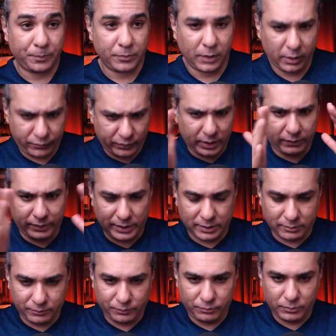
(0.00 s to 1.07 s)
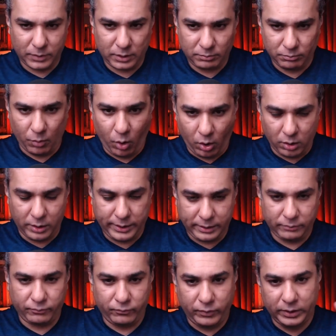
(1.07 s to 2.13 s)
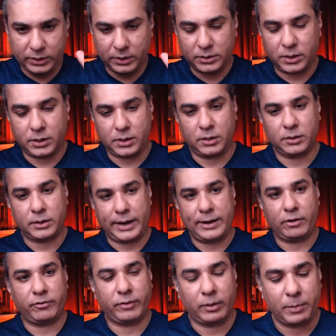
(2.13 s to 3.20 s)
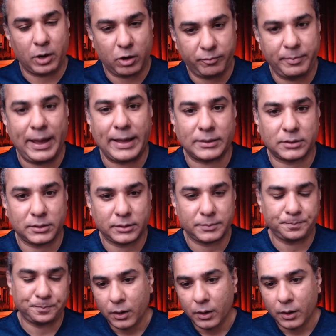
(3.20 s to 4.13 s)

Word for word: if they were born with a certain kind of amount of mass.